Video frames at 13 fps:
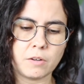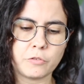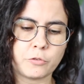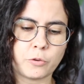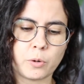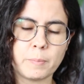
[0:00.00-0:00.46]

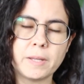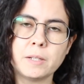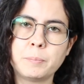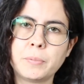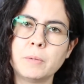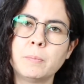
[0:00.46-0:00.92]
for
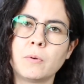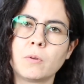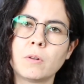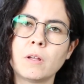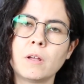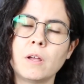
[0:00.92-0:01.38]
many
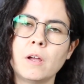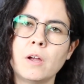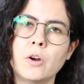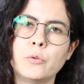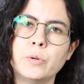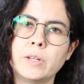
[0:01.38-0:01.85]
people,
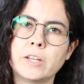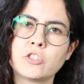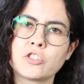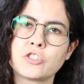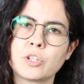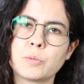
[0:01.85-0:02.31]

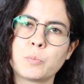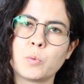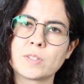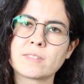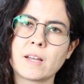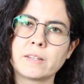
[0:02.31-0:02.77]
relationship
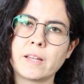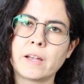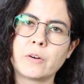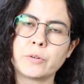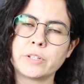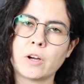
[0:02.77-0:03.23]
was an
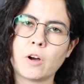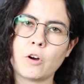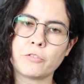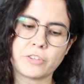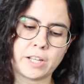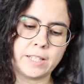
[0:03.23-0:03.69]
area
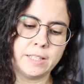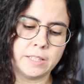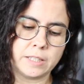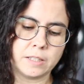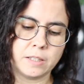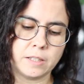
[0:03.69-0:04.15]
of
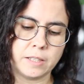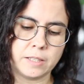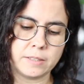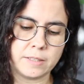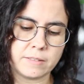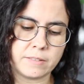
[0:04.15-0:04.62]
healing
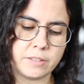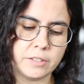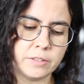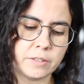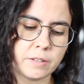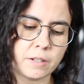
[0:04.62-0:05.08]
this
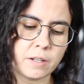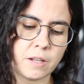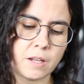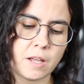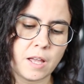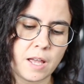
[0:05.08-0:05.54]
year,
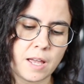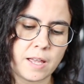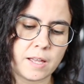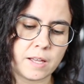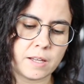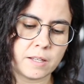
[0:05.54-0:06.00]

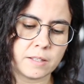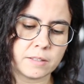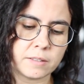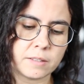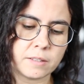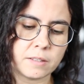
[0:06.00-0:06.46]

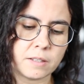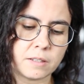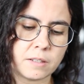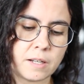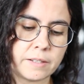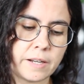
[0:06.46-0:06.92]
and
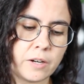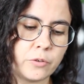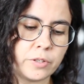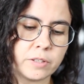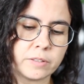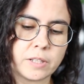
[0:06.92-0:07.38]
an
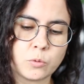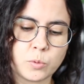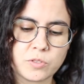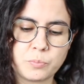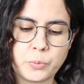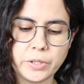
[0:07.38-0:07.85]
area that
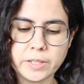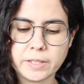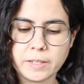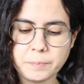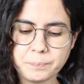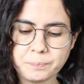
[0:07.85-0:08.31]
was
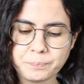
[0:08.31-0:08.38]
bringing